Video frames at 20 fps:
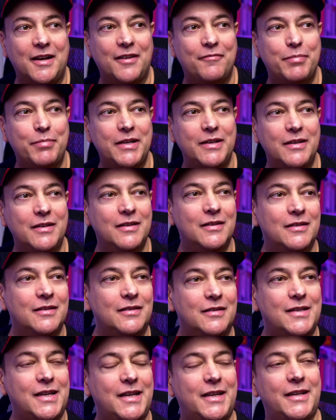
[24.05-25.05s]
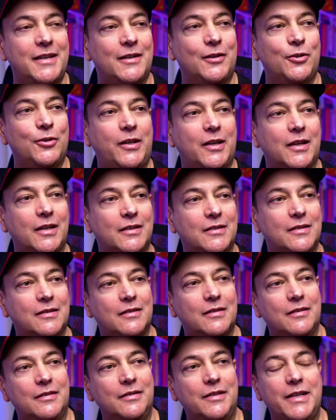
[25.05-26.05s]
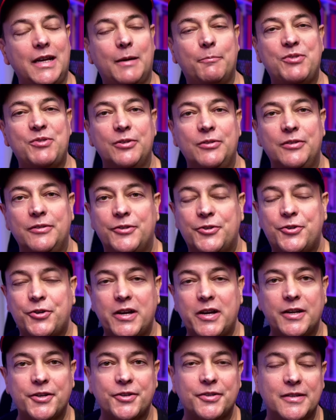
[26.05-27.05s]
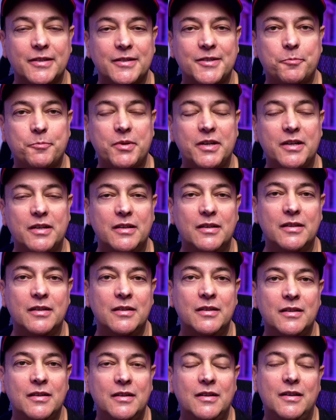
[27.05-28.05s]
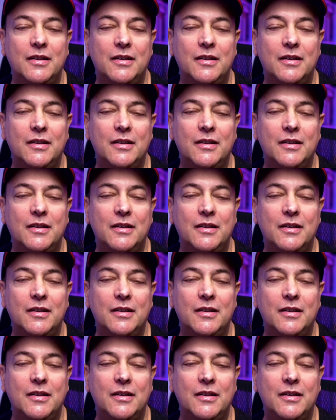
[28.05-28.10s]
I've been taking a look at the absolute trash that's been